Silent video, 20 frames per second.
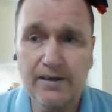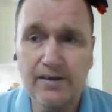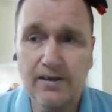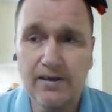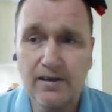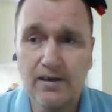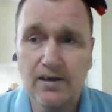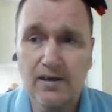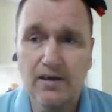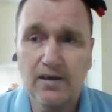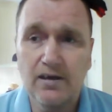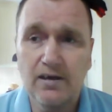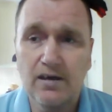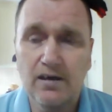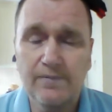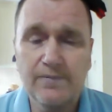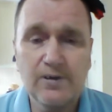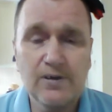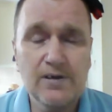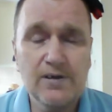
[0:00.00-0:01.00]

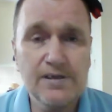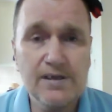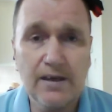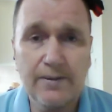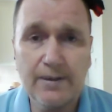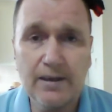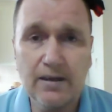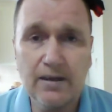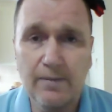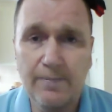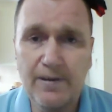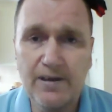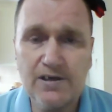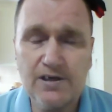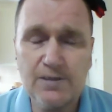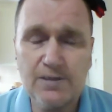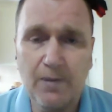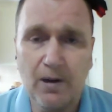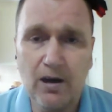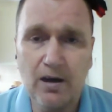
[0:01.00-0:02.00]
of doing something a bit
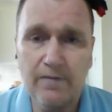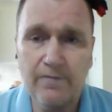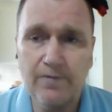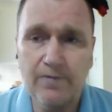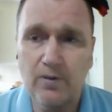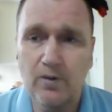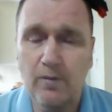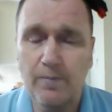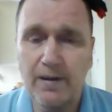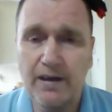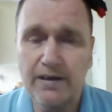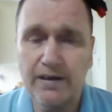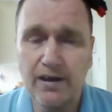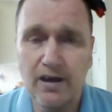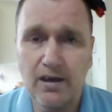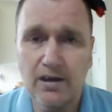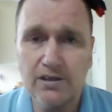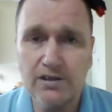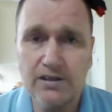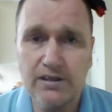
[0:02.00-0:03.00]
spiteful, a bit
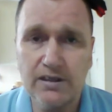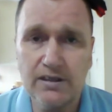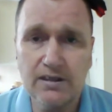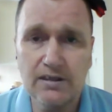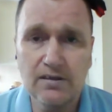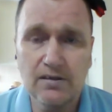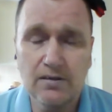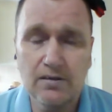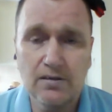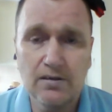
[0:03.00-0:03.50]
nasty,